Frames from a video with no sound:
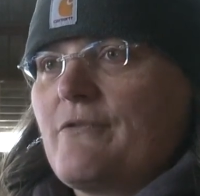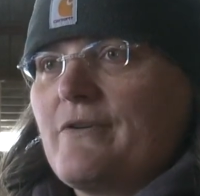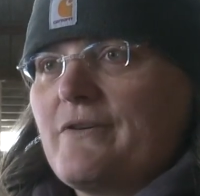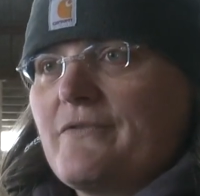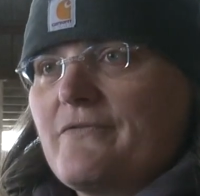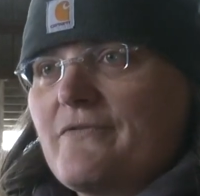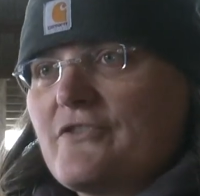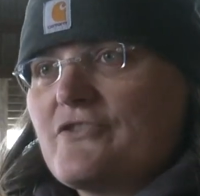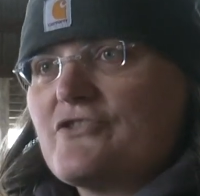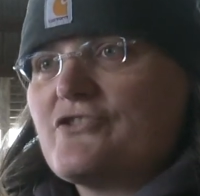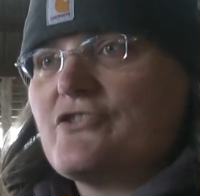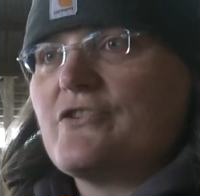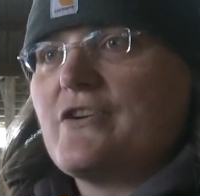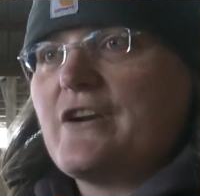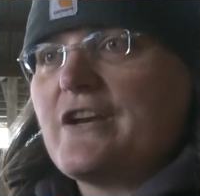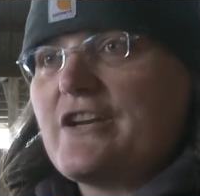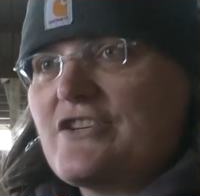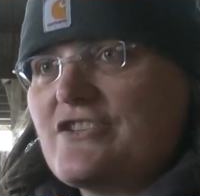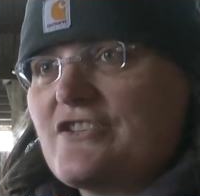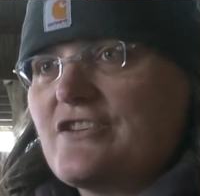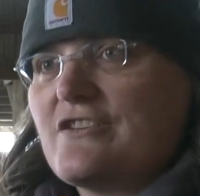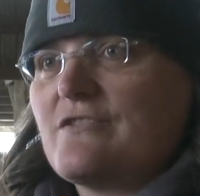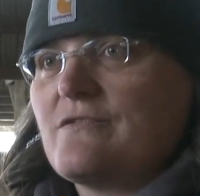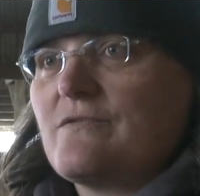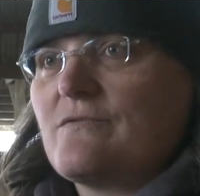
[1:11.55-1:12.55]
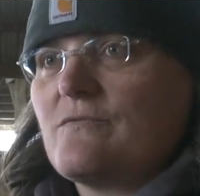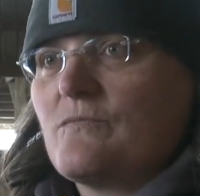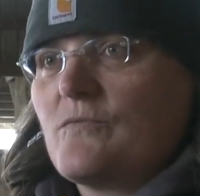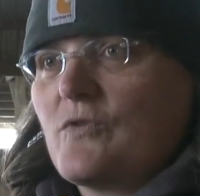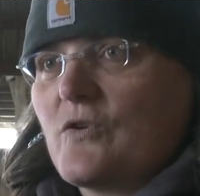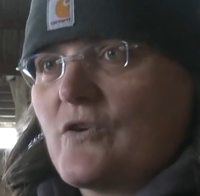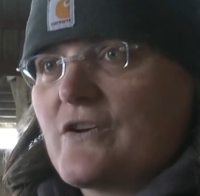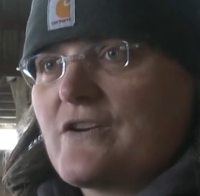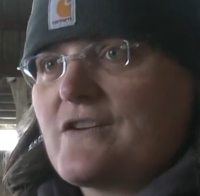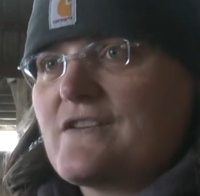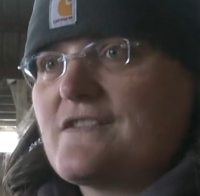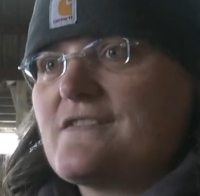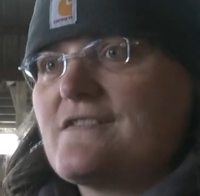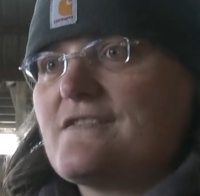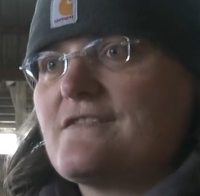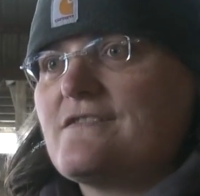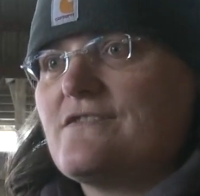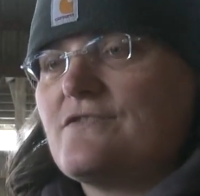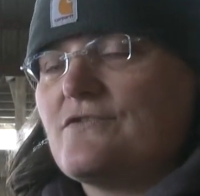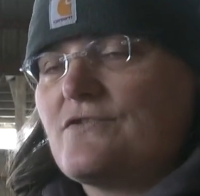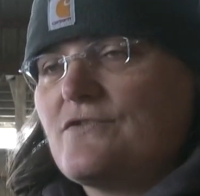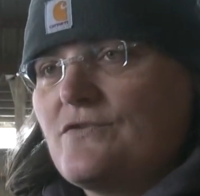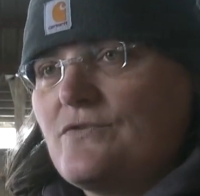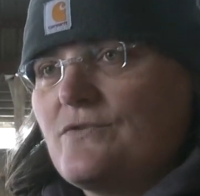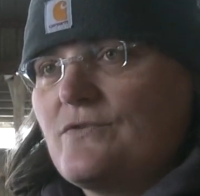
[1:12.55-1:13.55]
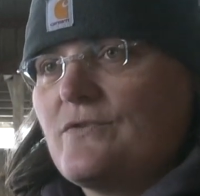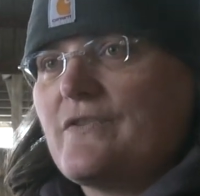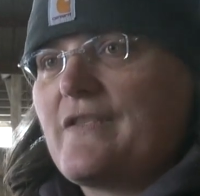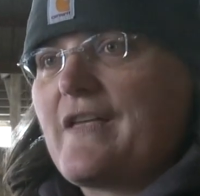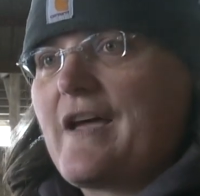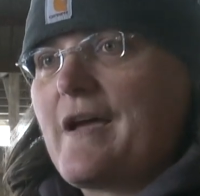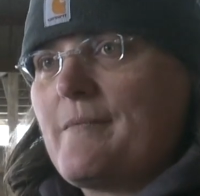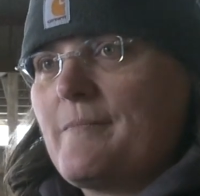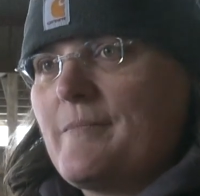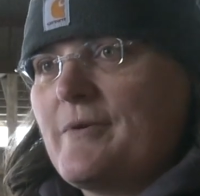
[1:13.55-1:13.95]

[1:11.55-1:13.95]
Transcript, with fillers: refrigeration works to cool that